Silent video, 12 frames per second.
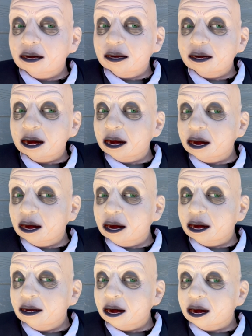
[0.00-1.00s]
As I
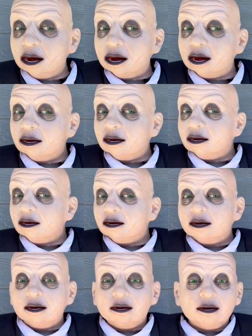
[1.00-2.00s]
understand it,
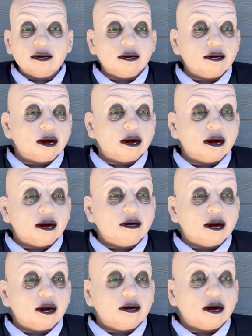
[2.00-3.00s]
the
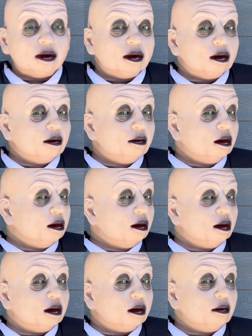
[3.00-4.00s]
master is
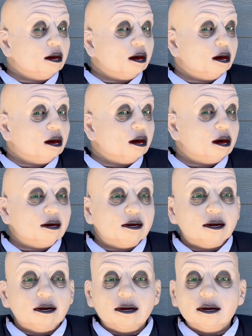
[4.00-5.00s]
indisposed at the moment.
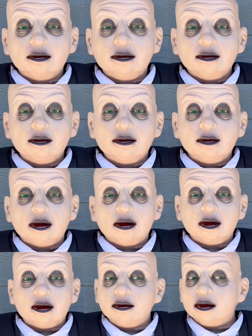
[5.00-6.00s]

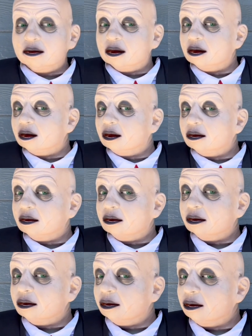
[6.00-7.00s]
Please be patient,
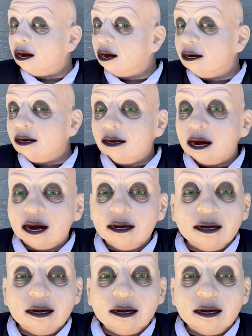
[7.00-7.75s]
as it's quite